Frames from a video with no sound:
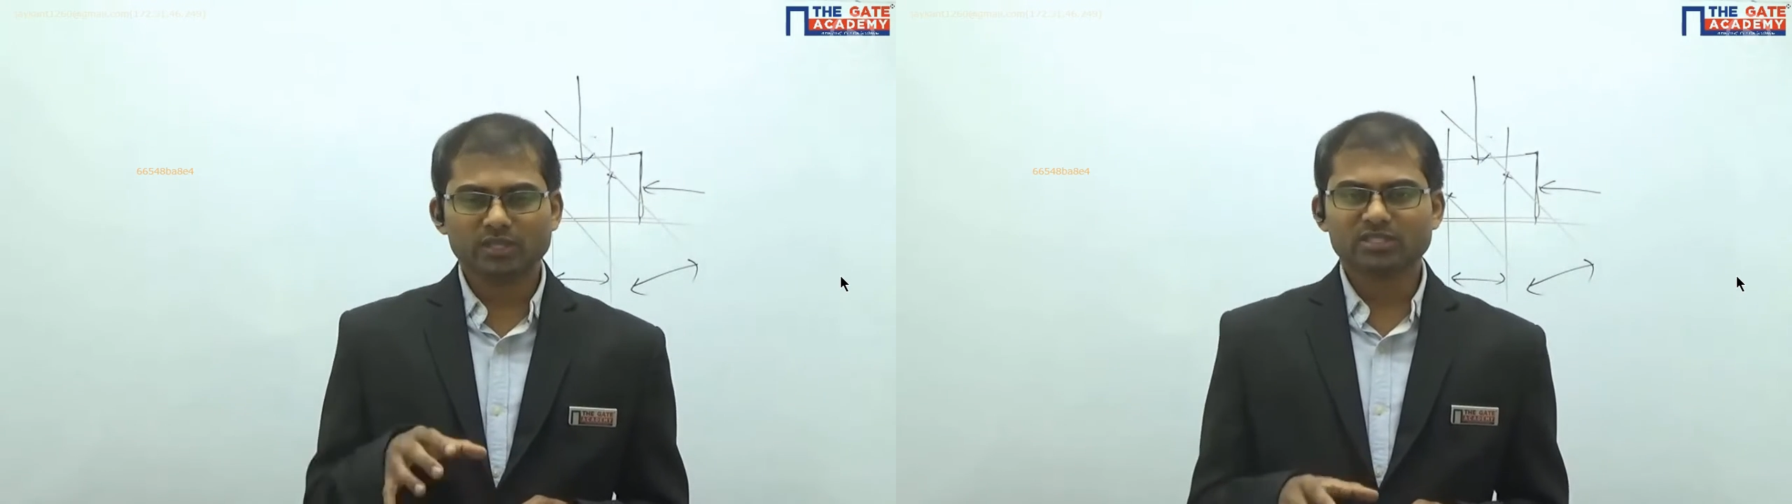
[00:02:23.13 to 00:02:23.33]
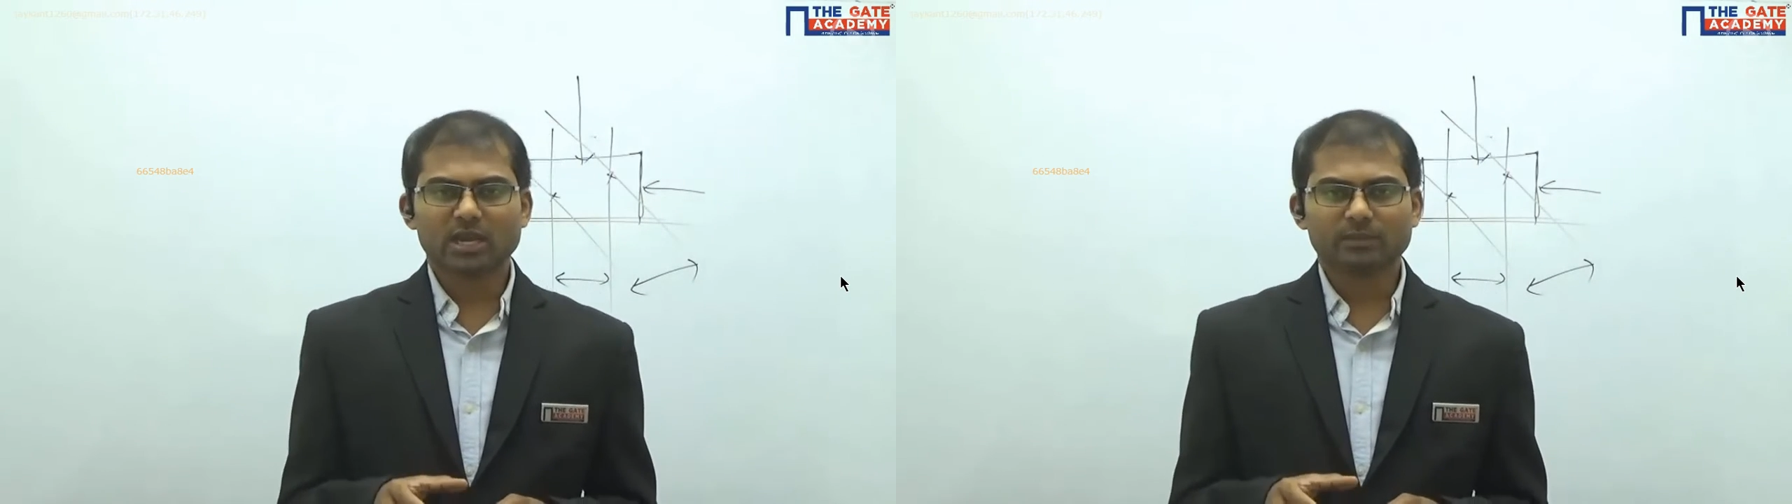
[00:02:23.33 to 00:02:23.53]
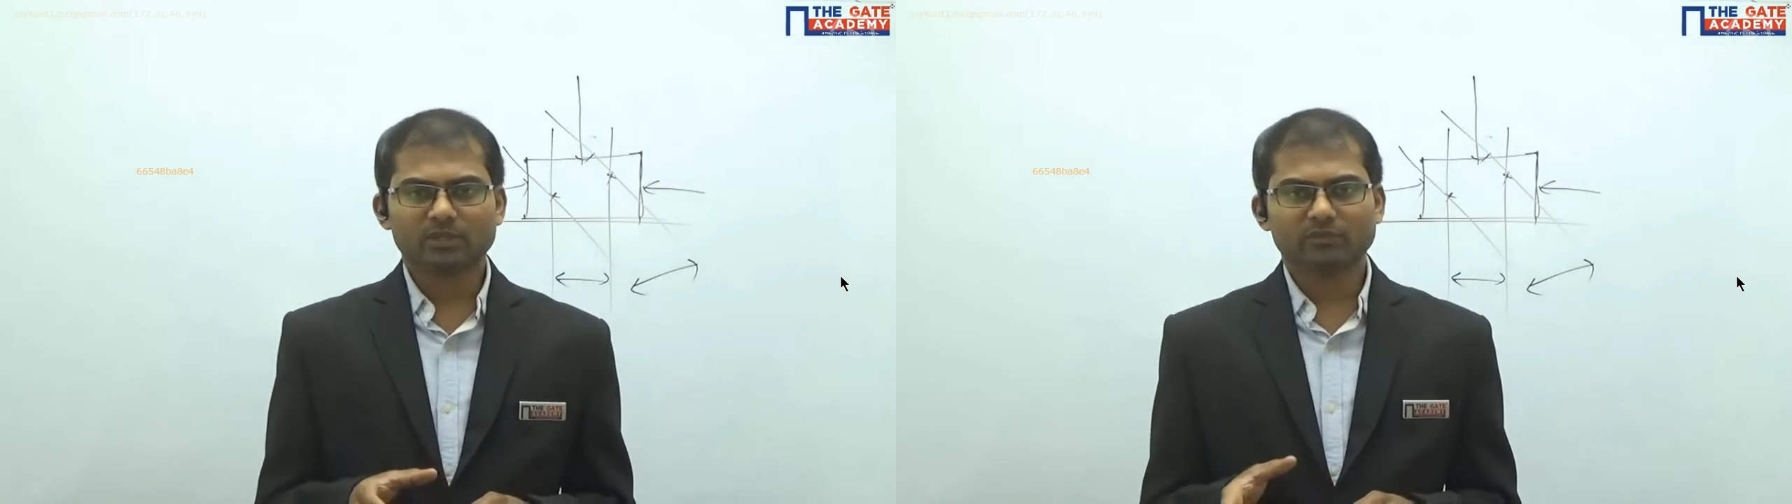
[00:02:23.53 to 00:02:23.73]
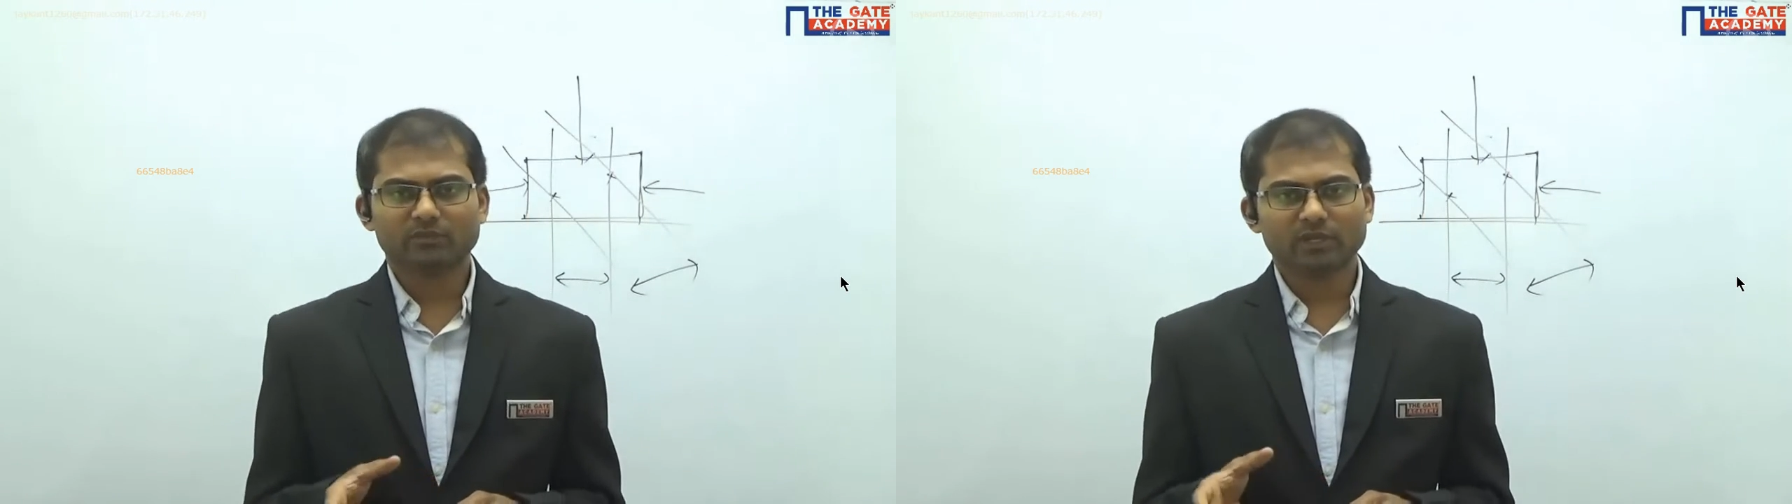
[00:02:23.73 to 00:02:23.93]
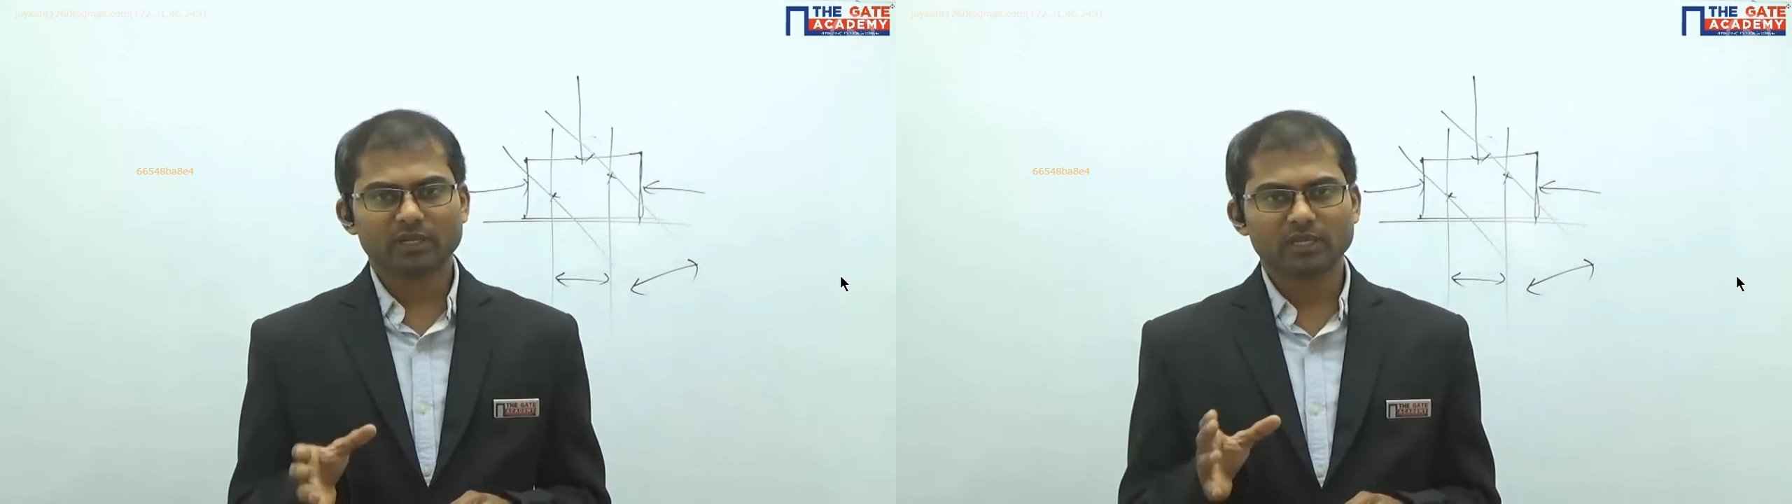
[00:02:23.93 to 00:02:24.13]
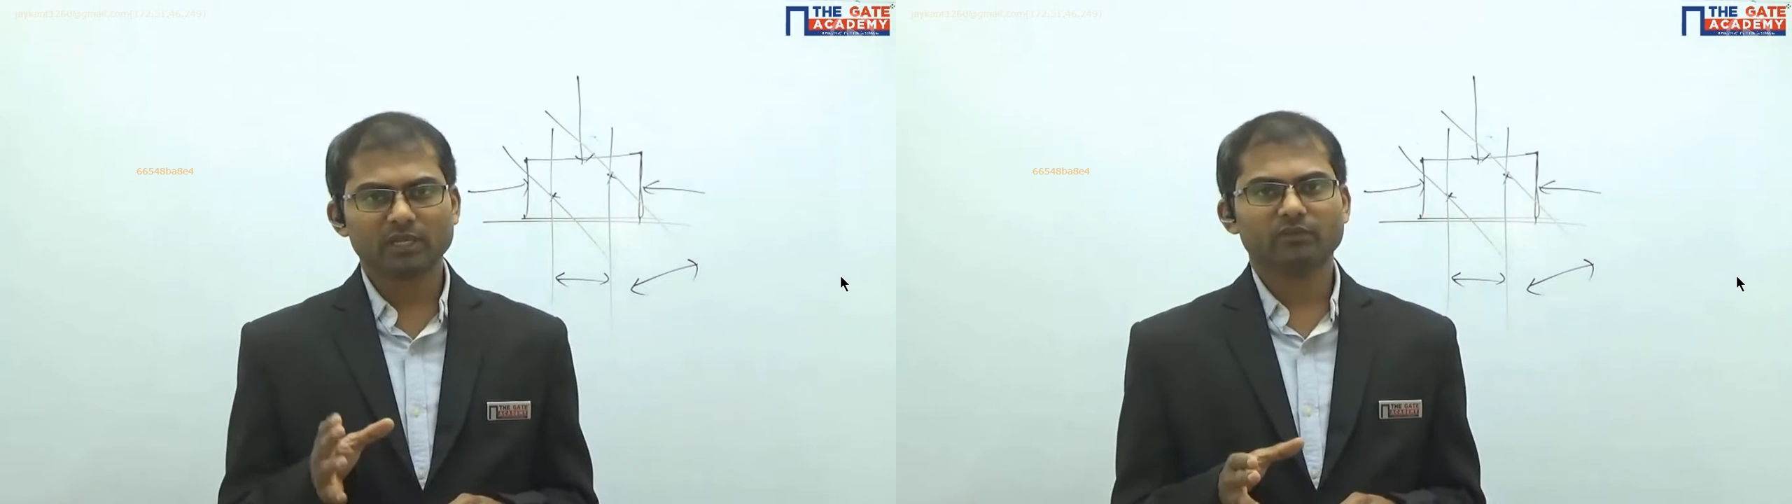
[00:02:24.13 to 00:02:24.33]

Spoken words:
this chapter we'll deal